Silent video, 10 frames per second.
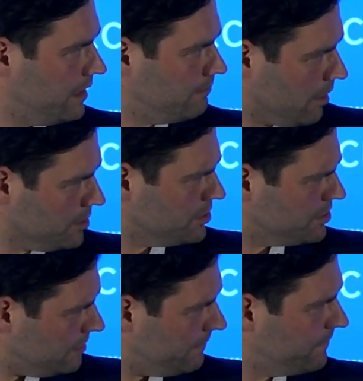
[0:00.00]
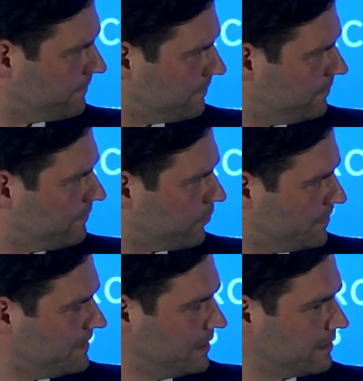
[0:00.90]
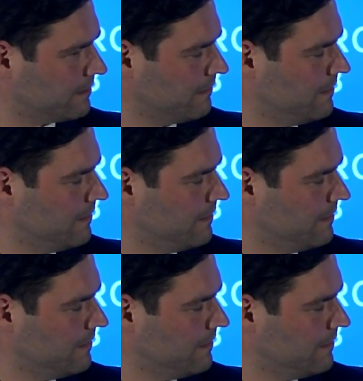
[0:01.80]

in March of 14.